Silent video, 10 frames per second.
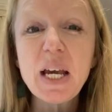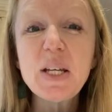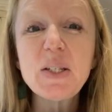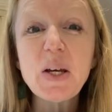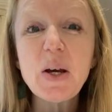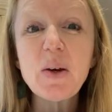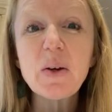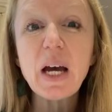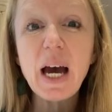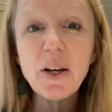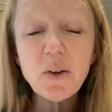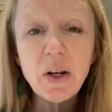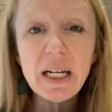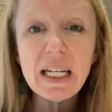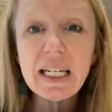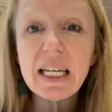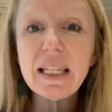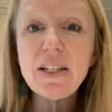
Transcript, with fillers: So God created in the